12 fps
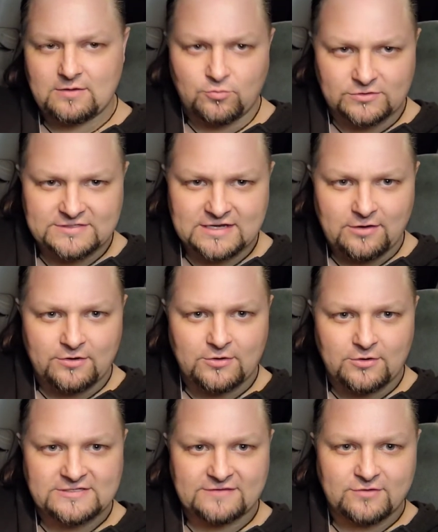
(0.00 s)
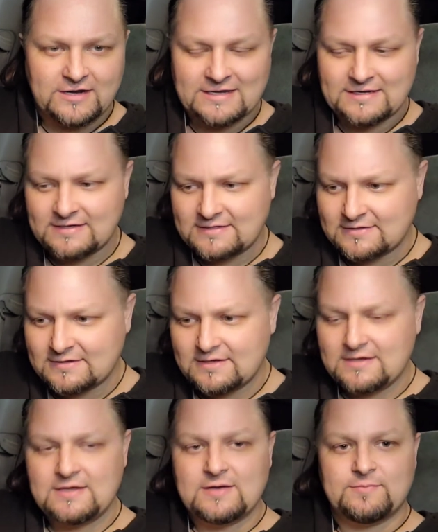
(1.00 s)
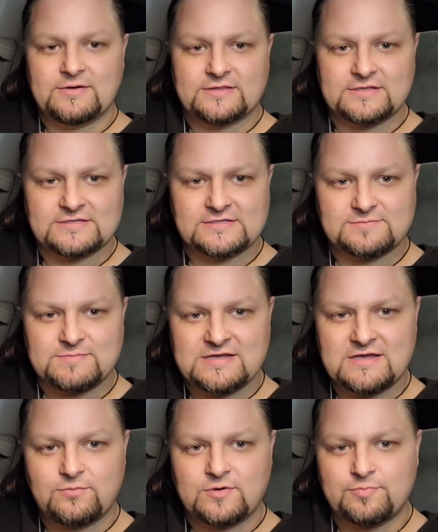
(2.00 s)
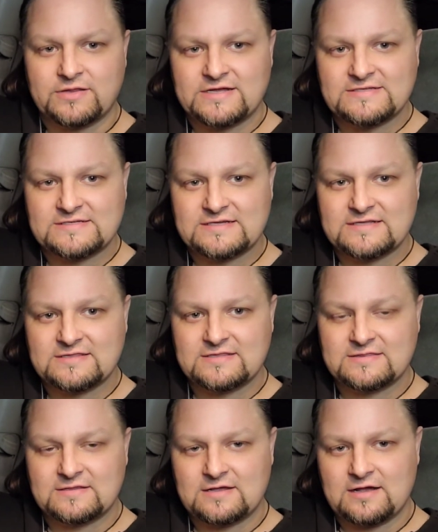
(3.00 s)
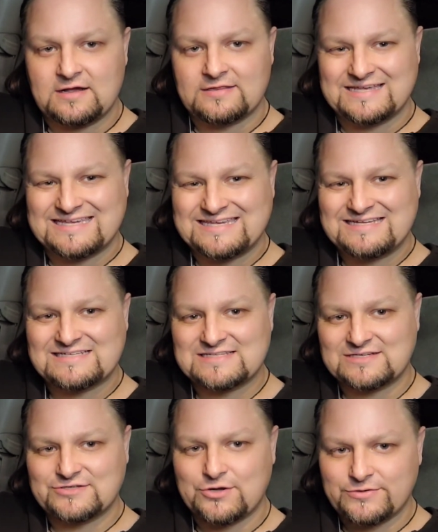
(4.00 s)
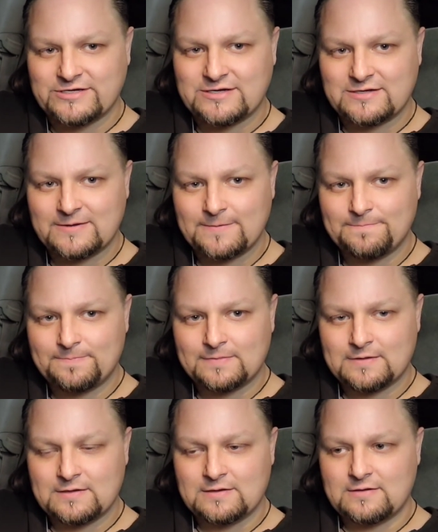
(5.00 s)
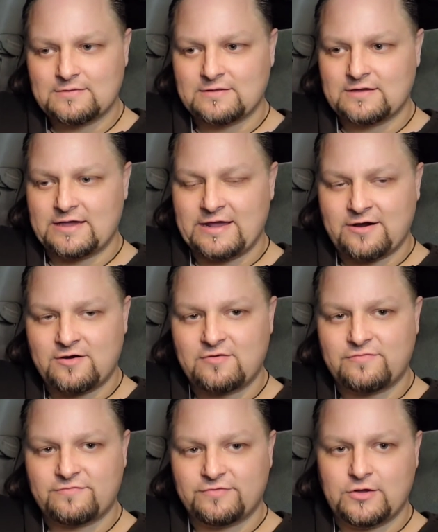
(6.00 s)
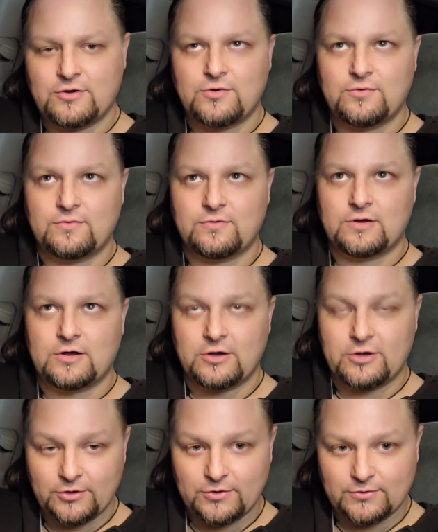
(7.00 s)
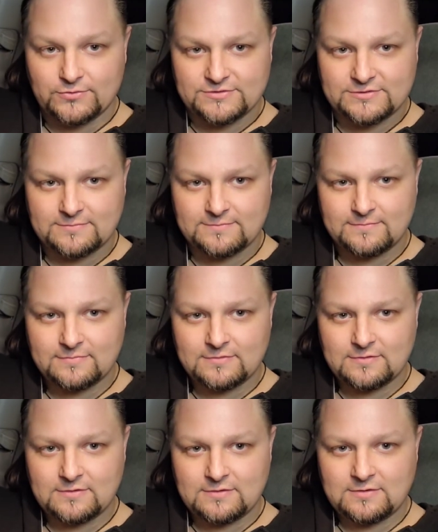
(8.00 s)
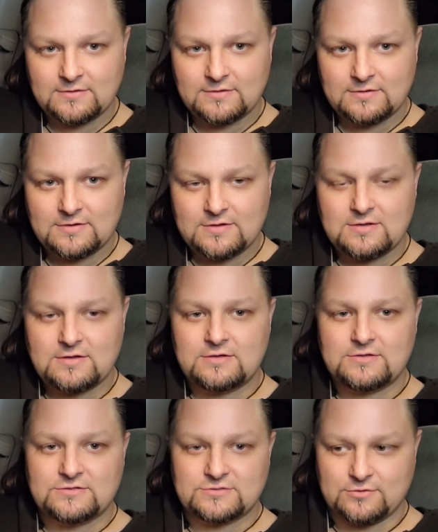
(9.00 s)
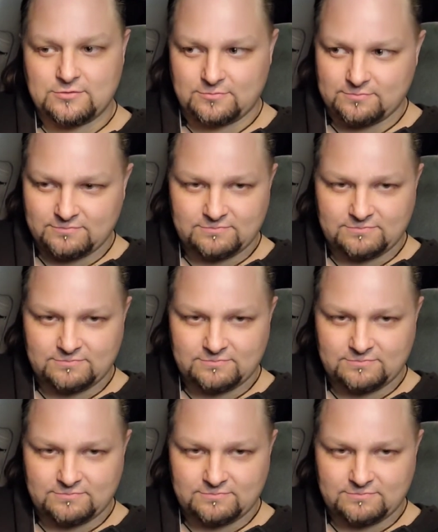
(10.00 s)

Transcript: We'll see how it goes after editing. But this is me replacing th on the Kia Sedona, the airflow hose. So